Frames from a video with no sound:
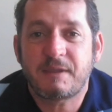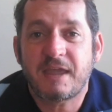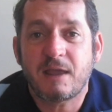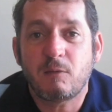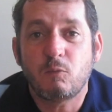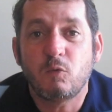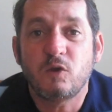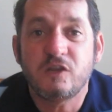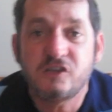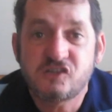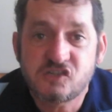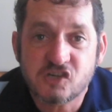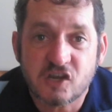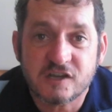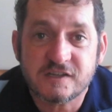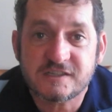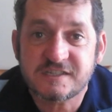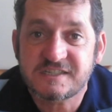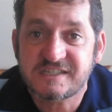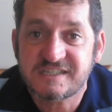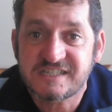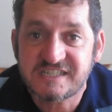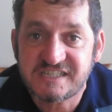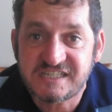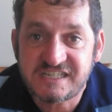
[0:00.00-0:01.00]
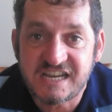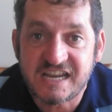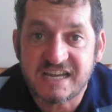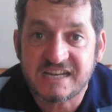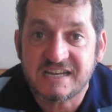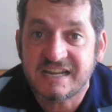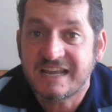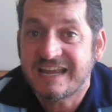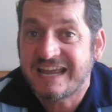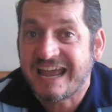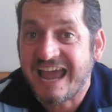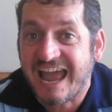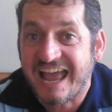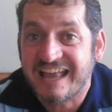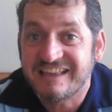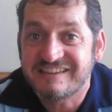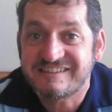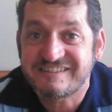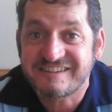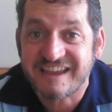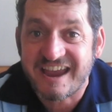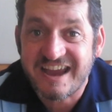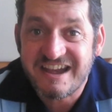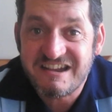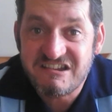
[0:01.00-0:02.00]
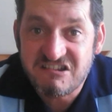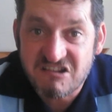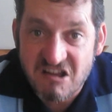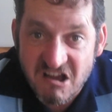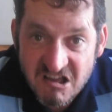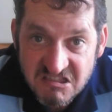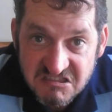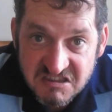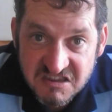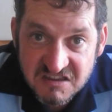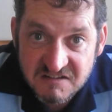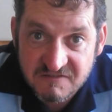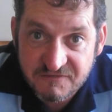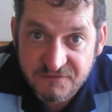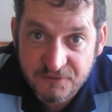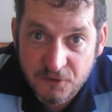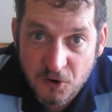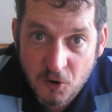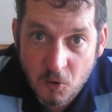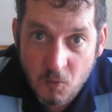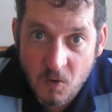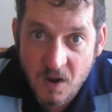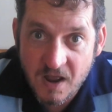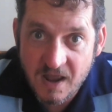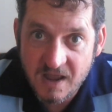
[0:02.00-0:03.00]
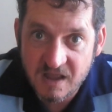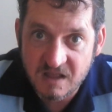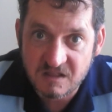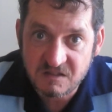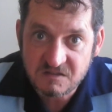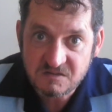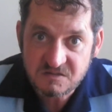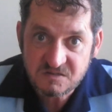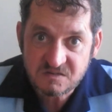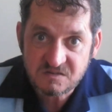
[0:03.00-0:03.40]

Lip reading: Can we just sit and say nothing for a while?